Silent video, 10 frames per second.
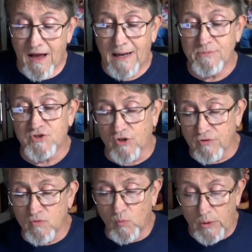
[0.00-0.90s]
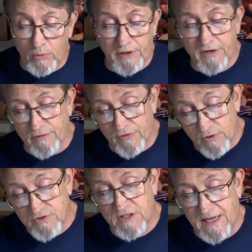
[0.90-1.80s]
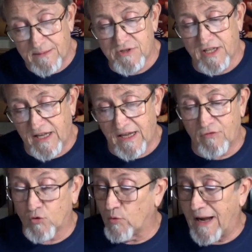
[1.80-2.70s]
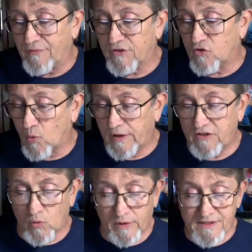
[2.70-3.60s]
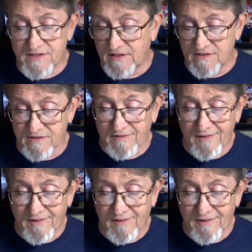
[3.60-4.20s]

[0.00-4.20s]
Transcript: I'm certain we will hear those names again throughout the 2020 season.